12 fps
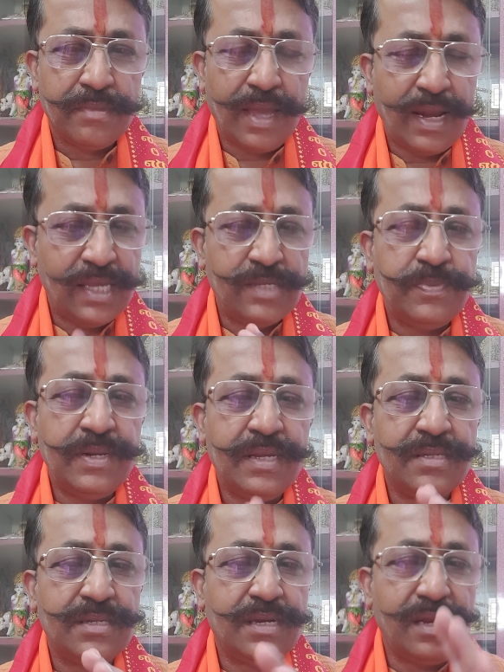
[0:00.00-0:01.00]
and
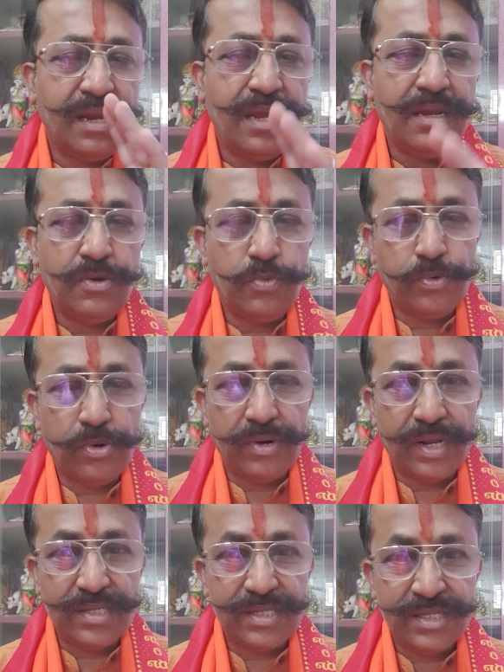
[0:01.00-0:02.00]
experience the key to
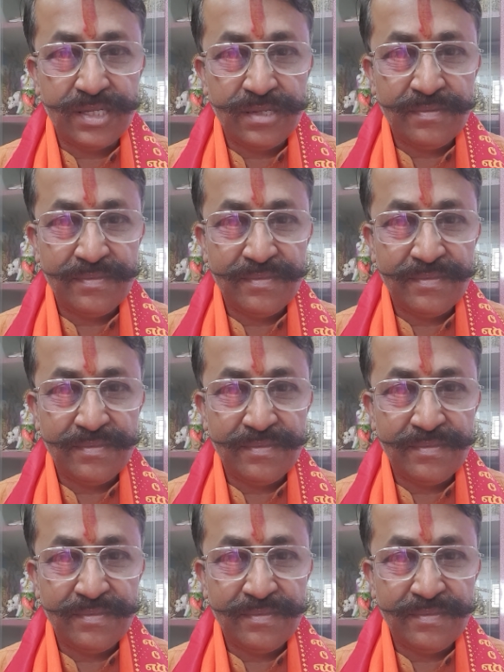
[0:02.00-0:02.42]
progress.